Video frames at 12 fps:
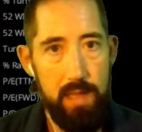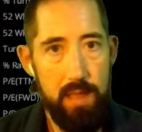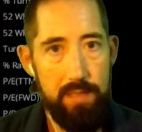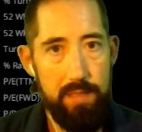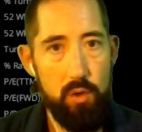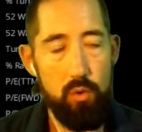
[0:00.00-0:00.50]

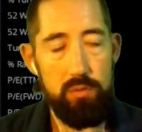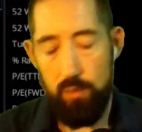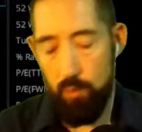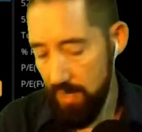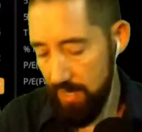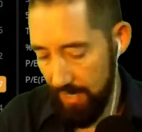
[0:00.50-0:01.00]
The only
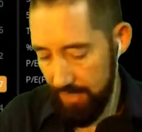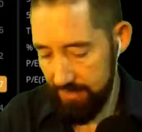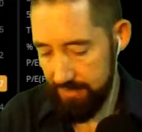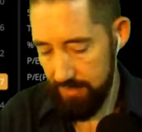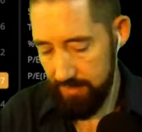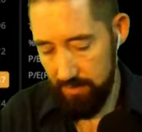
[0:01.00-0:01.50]
way I
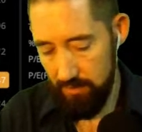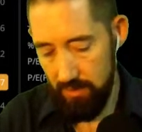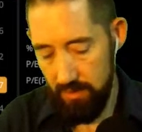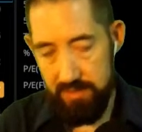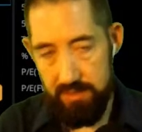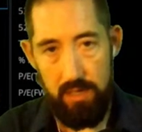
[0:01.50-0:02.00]
think they're going
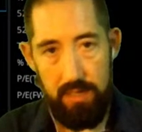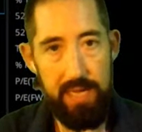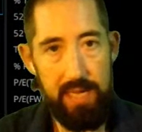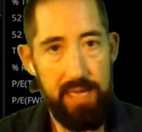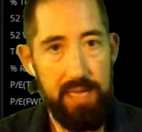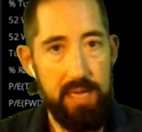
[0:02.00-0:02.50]
to start
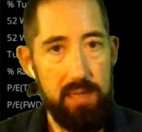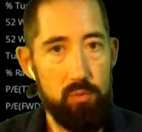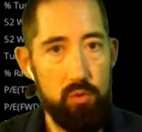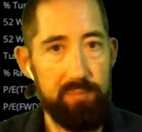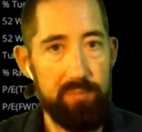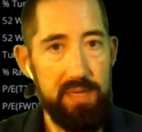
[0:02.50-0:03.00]
getting any
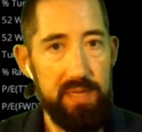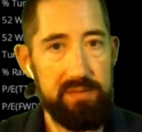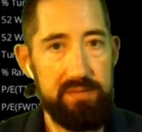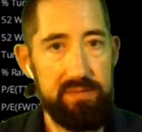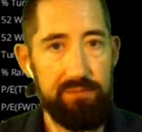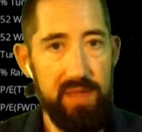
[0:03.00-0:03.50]
movement is
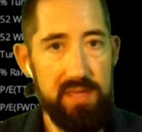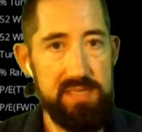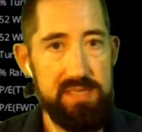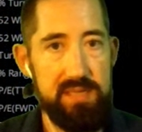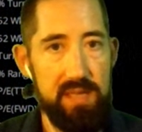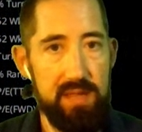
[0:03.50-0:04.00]
if they
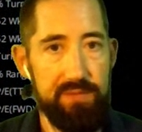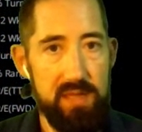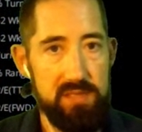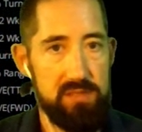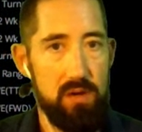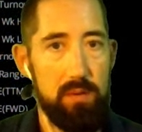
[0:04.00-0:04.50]
if they
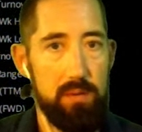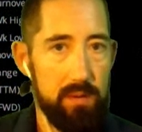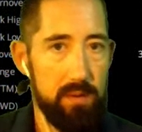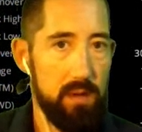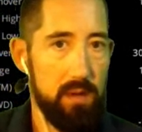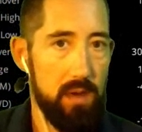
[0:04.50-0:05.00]
start
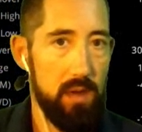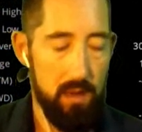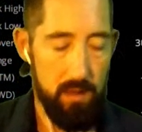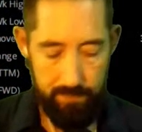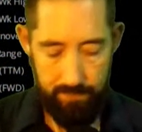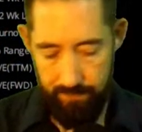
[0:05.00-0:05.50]

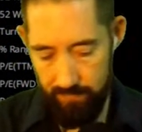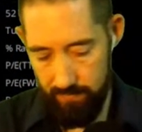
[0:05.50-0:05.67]
um,